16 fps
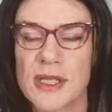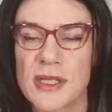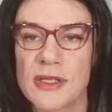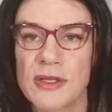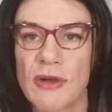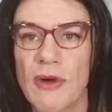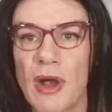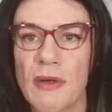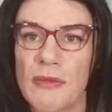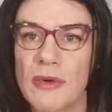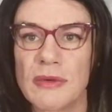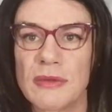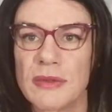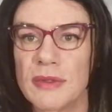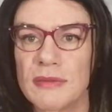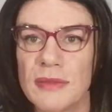this is all right.
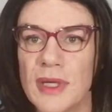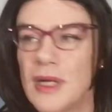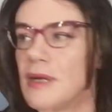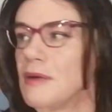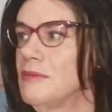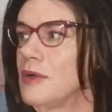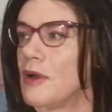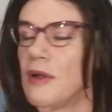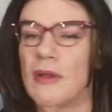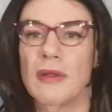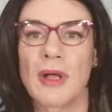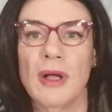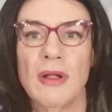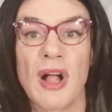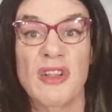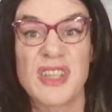Well,
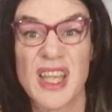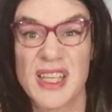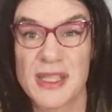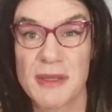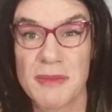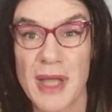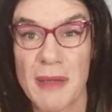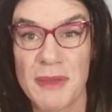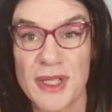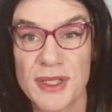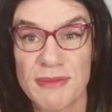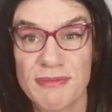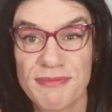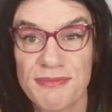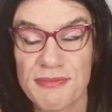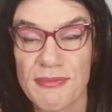I'll take some
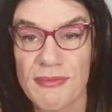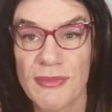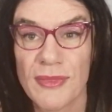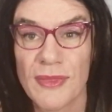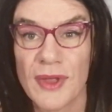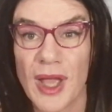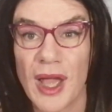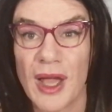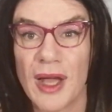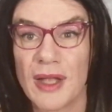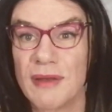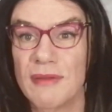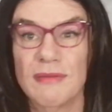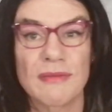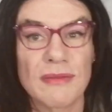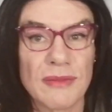damage,
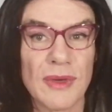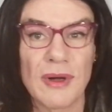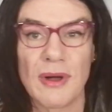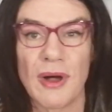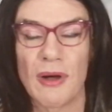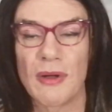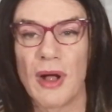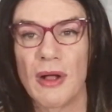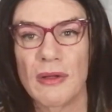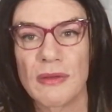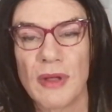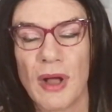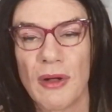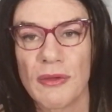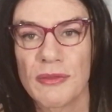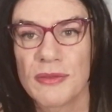and
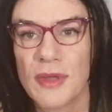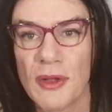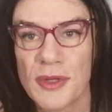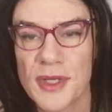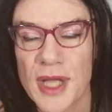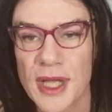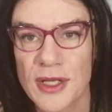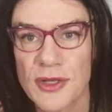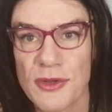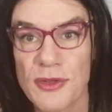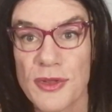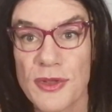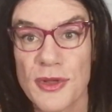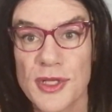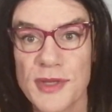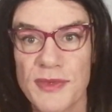I'll take
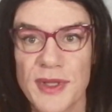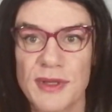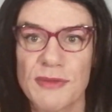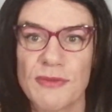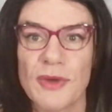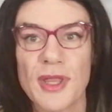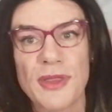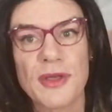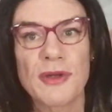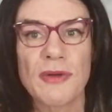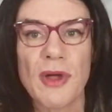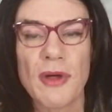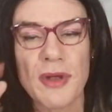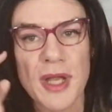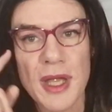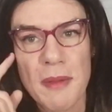2/3 of it, and 1/3
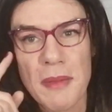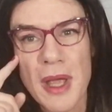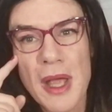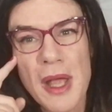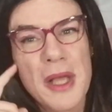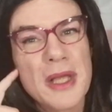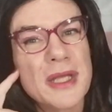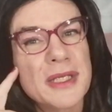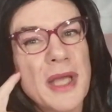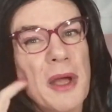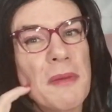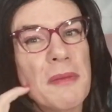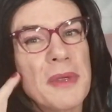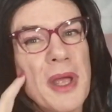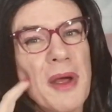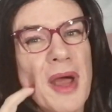will go to him.
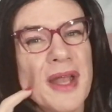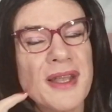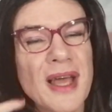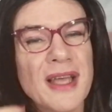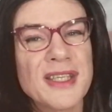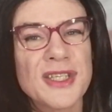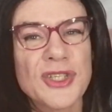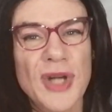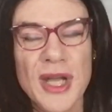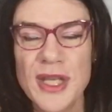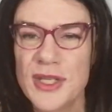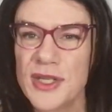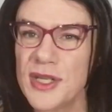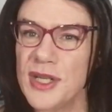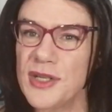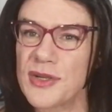So yeah, and a
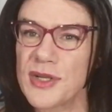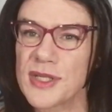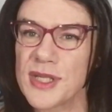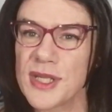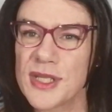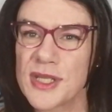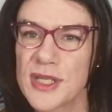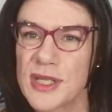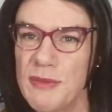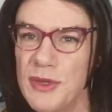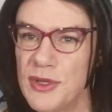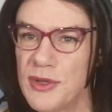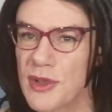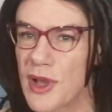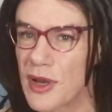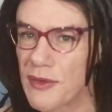strange and interesting system.
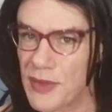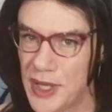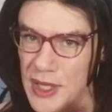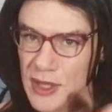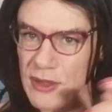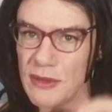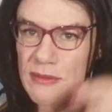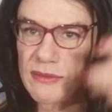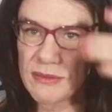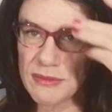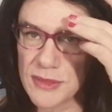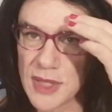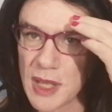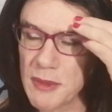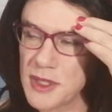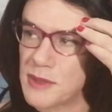You do kind of heal
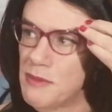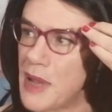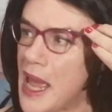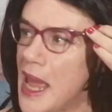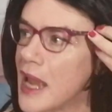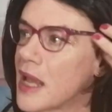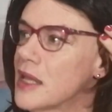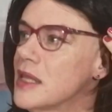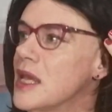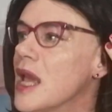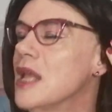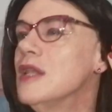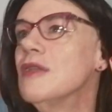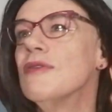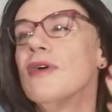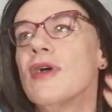damage back at
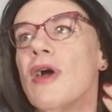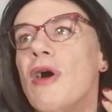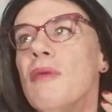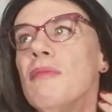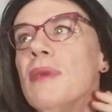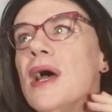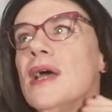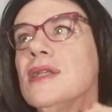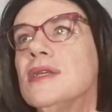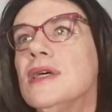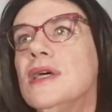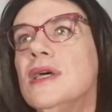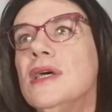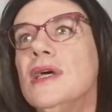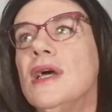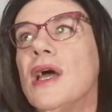the end of a combat,
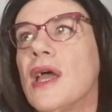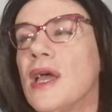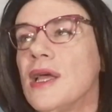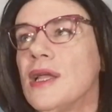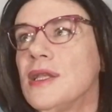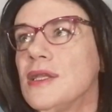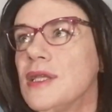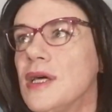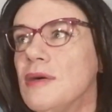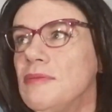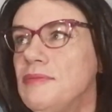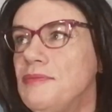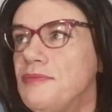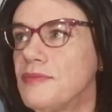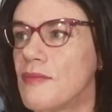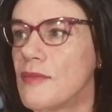
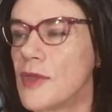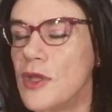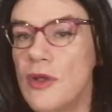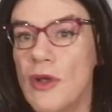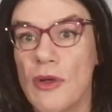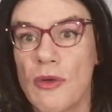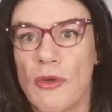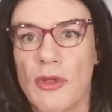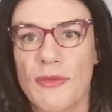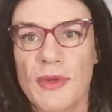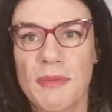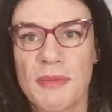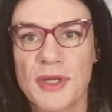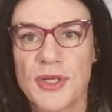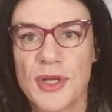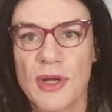and not all of
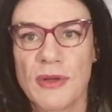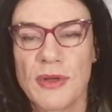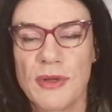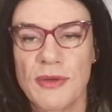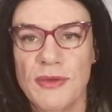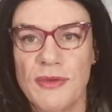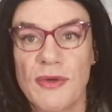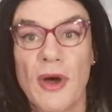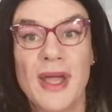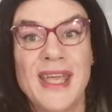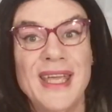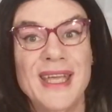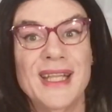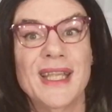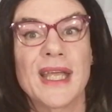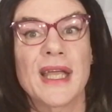it, but you've got
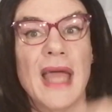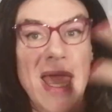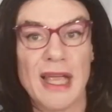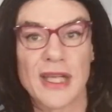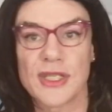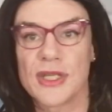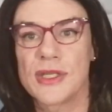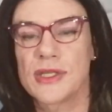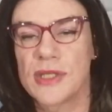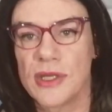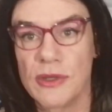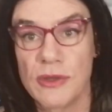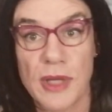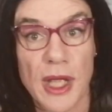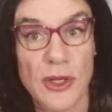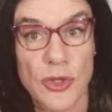healing actions
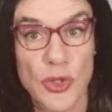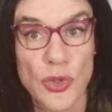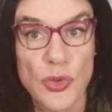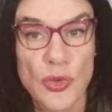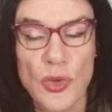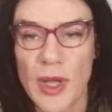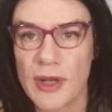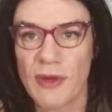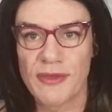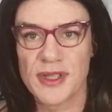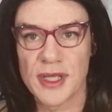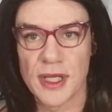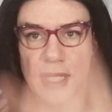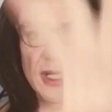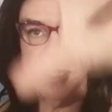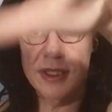that you can do, and
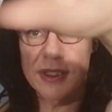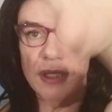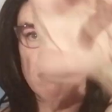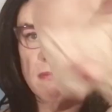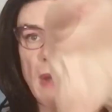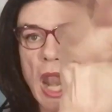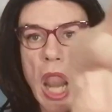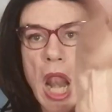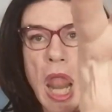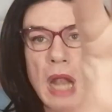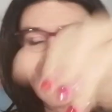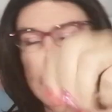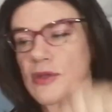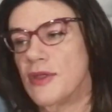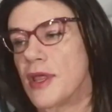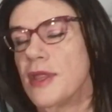obviously healers can blah, blah, blah,
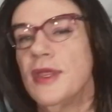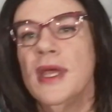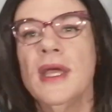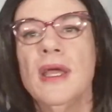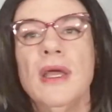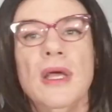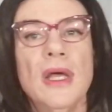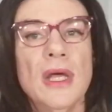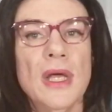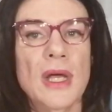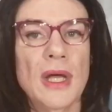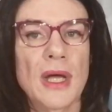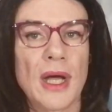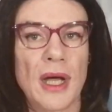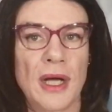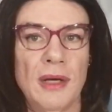blah, do their thing.
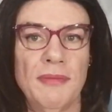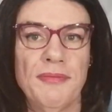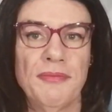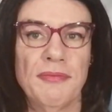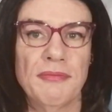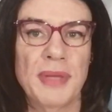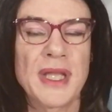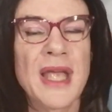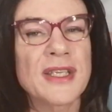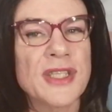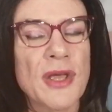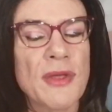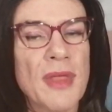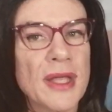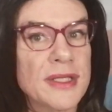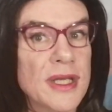But yeah,
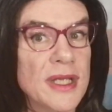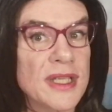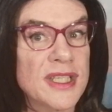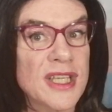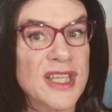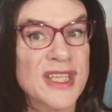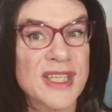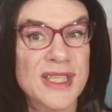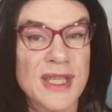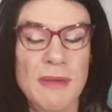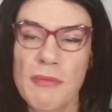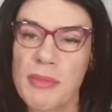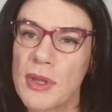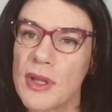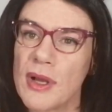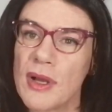so it's a
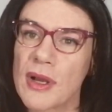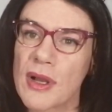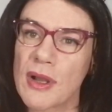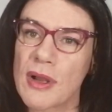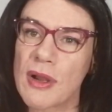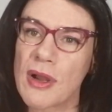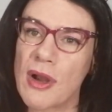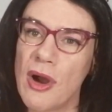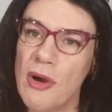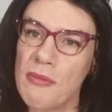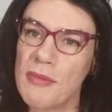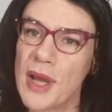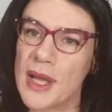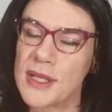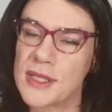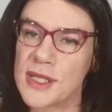simpler
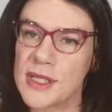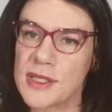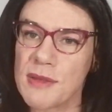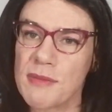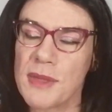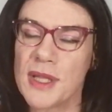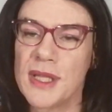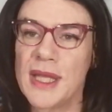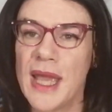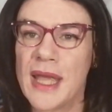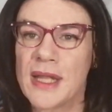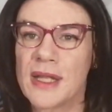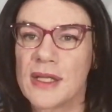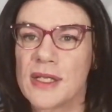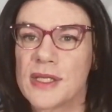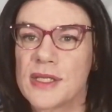combat system than the
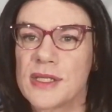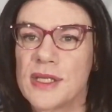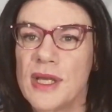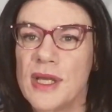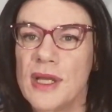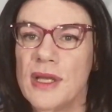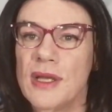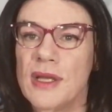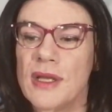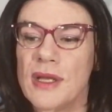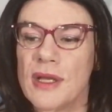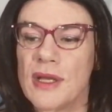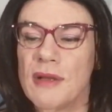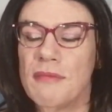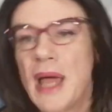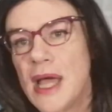endless
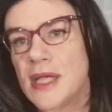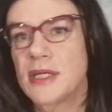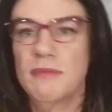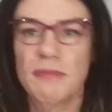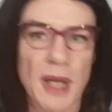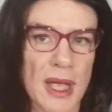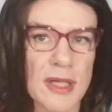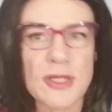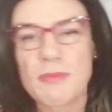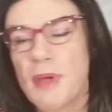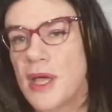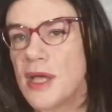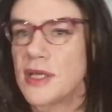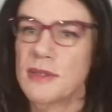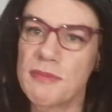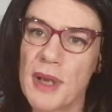bash, bash,
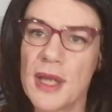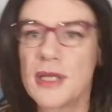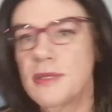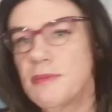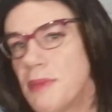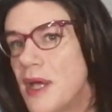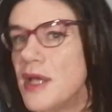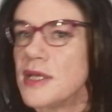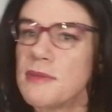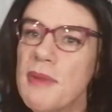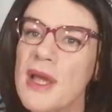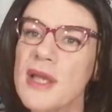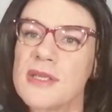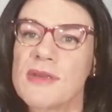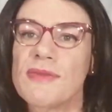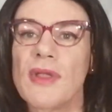bash, bash, bash,
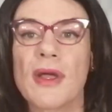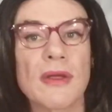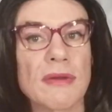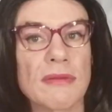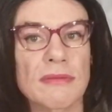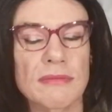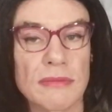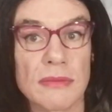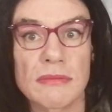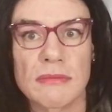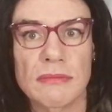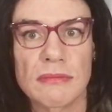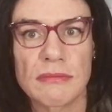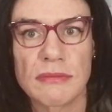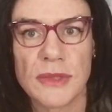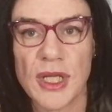bash of like
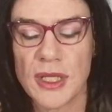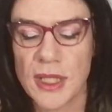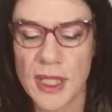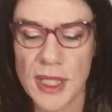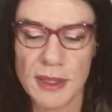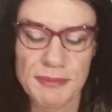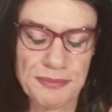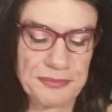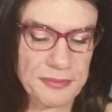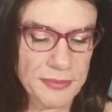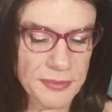D&D.